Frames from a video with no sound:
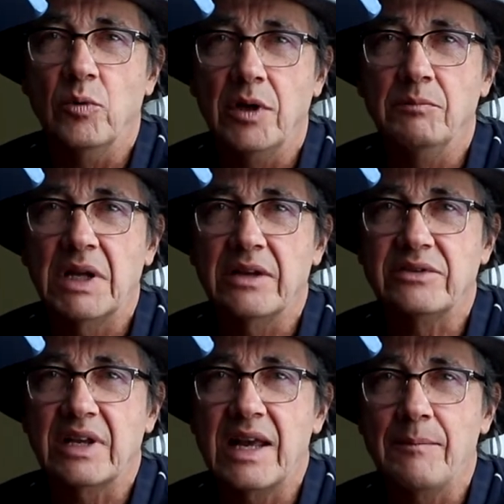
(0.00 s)
wood
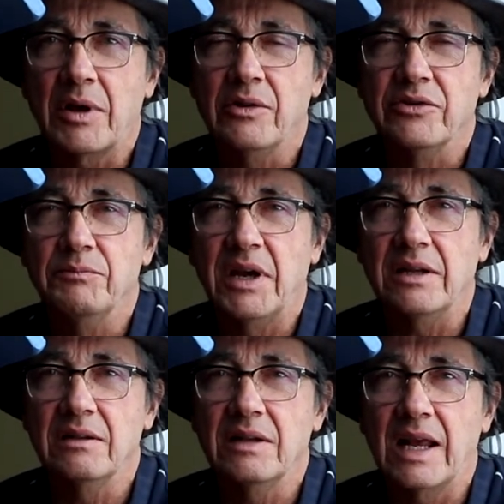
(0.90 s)
because the chemicals
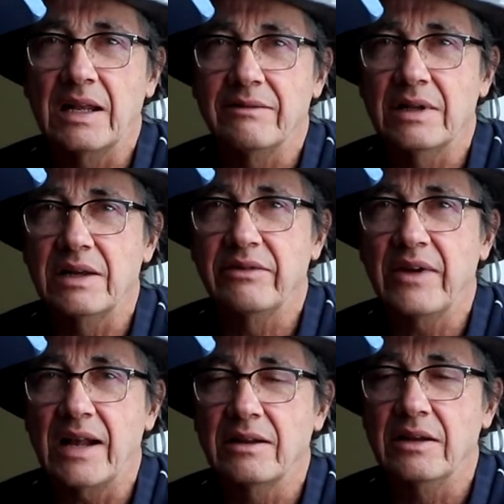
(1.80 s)
might negatively
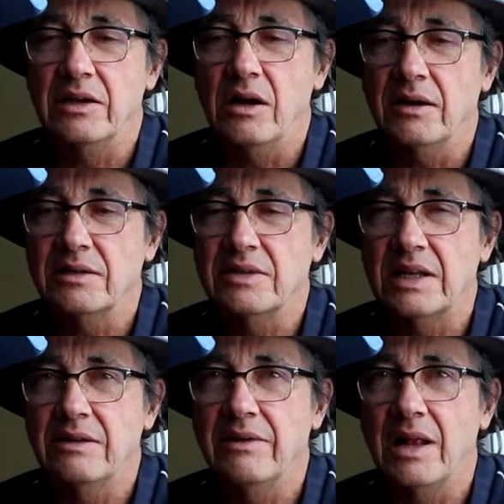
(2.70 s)
affect the young as
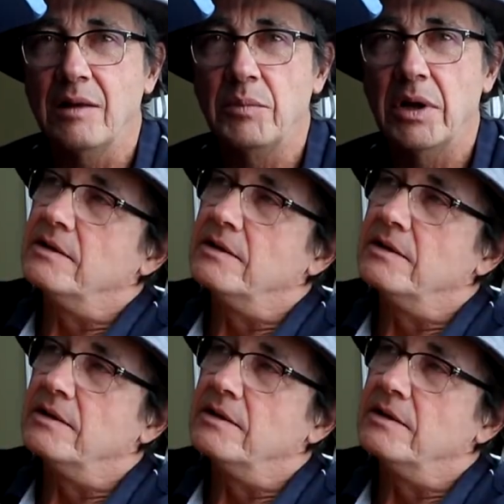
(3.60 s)
they develop.